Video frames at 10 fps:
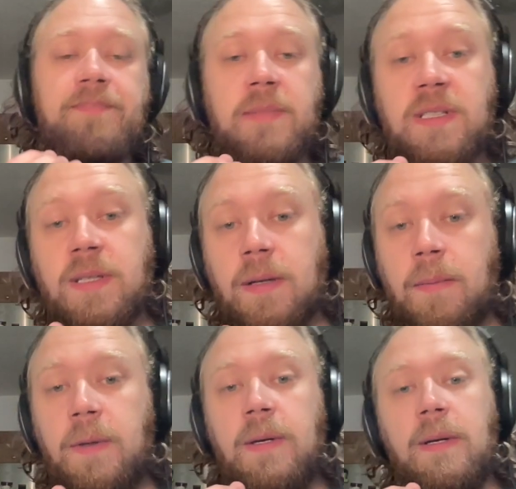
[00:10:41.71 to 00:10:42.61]
It's gonna
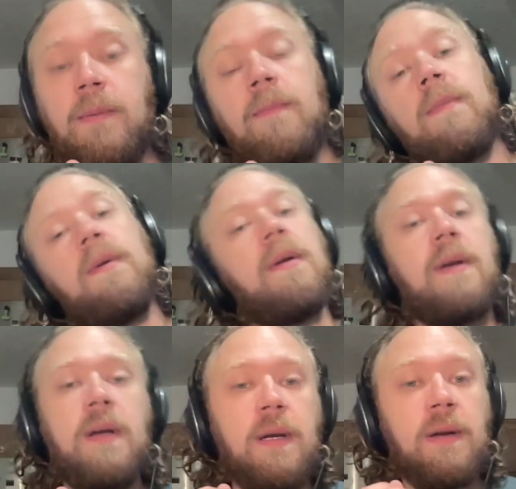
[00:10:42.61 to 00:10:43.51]
be
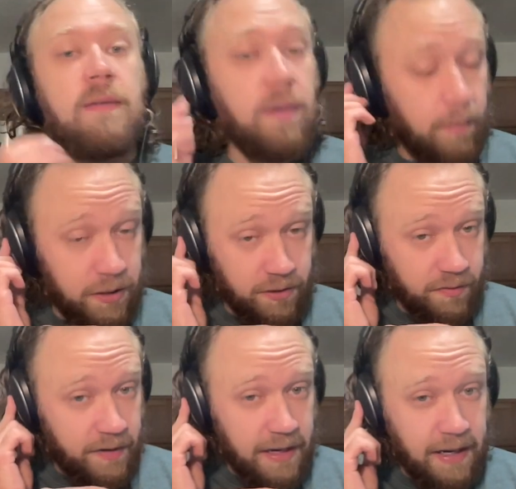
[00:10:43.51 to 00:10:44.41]
from measure
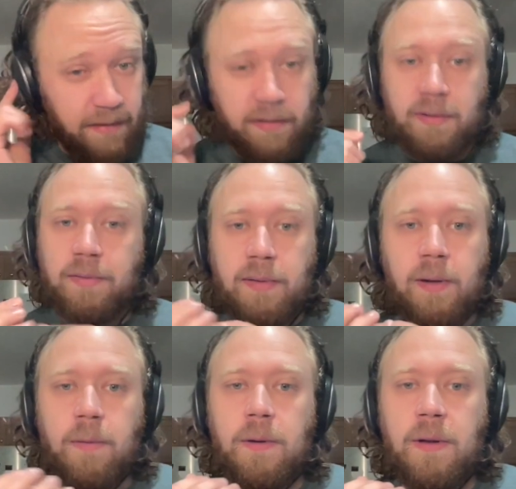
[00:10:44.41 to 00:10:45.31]
5 if you're
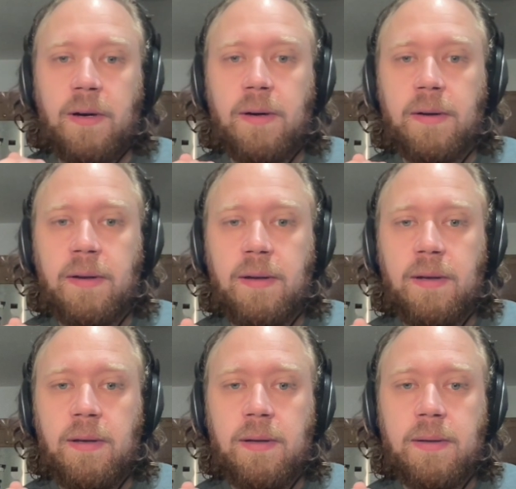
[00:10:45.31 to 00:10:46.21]
following along
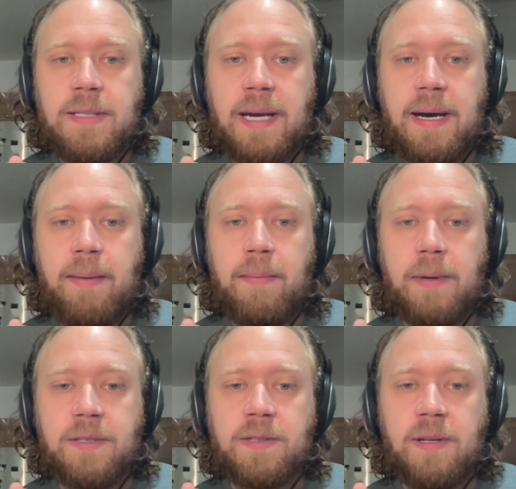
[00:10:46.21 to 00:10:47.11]
the tab.
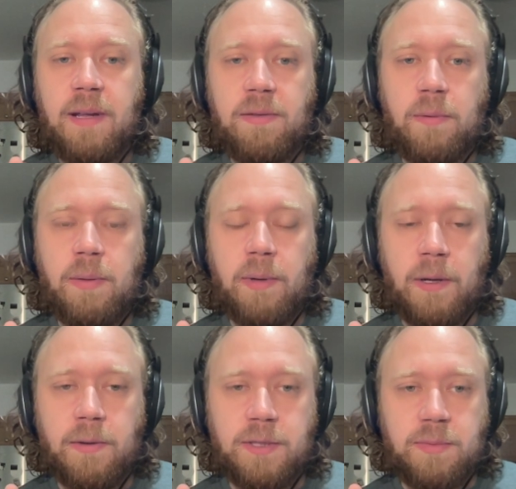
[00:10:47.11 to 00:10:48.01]
Actually, that 3
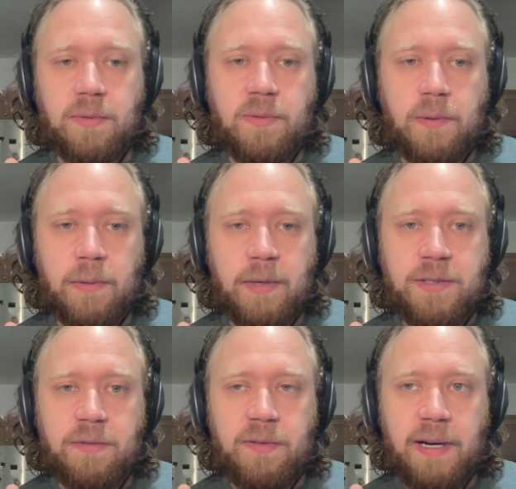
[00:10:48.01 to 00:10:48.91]
below just before
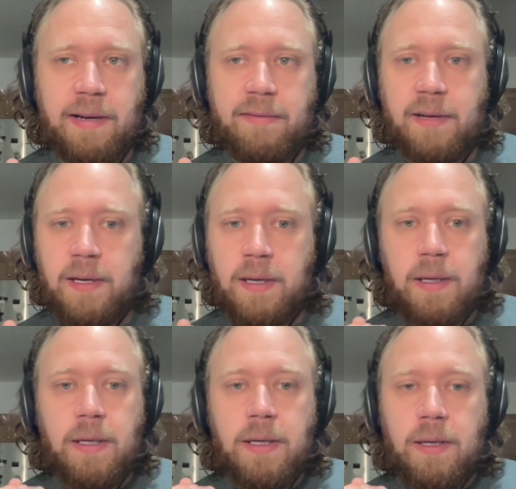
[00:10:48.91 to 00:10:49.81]
measure 5.
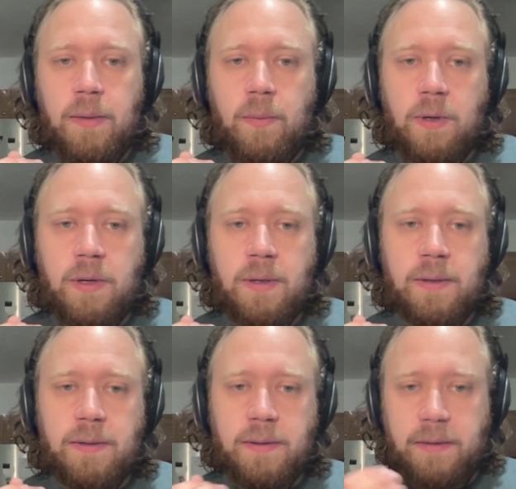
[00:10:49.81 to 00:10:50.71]

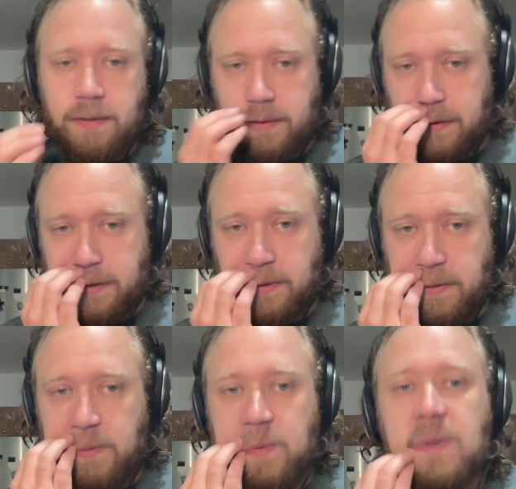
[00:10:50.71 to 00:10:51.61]
1, 2, and
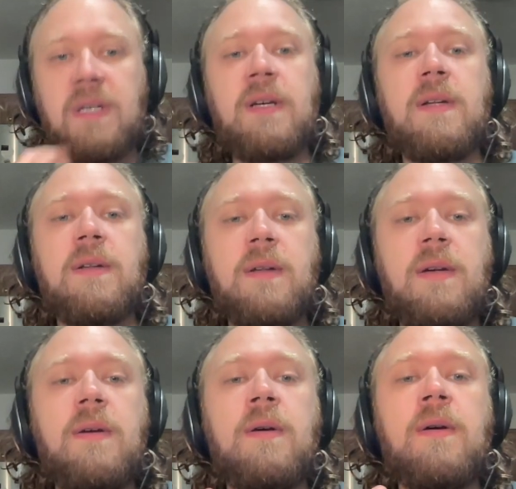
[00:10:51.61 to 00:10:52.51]

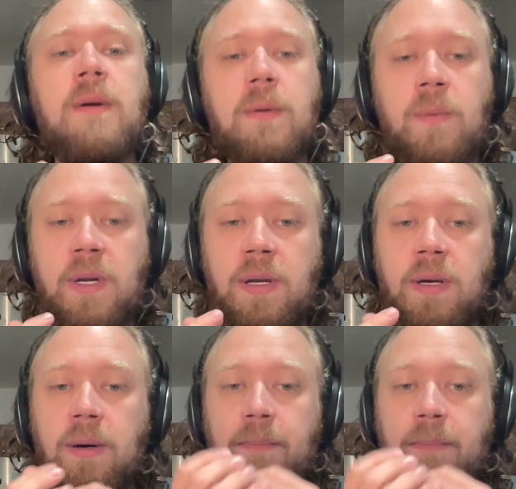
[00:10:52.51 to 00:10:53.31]
here we go.